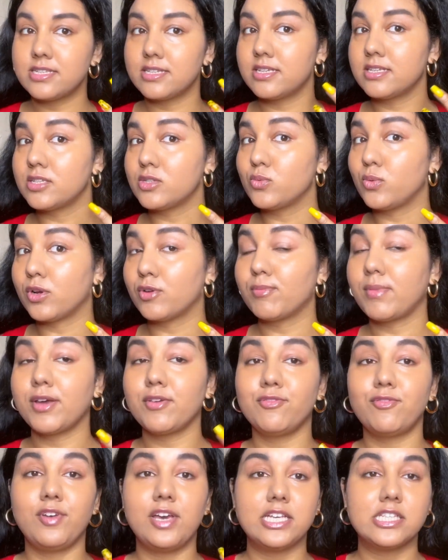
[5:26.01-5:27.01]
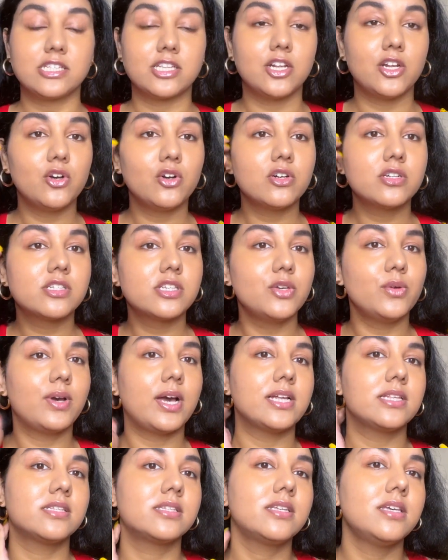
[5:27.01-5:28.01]
This is what my face looks. You
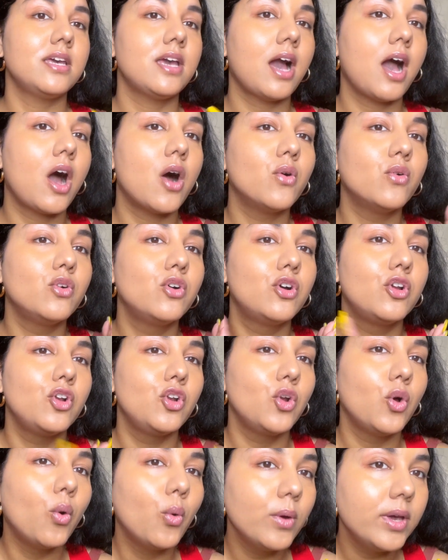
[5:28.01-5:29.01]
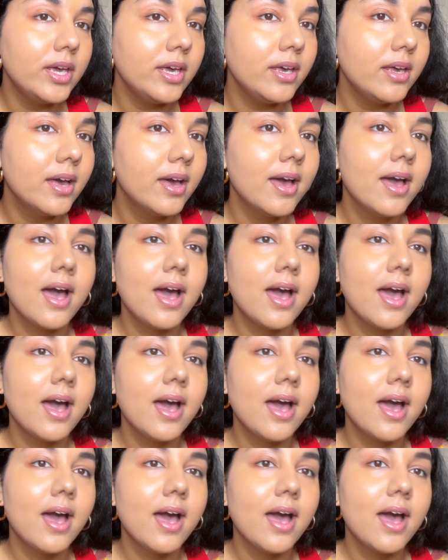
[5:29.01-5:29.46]
can see how glowy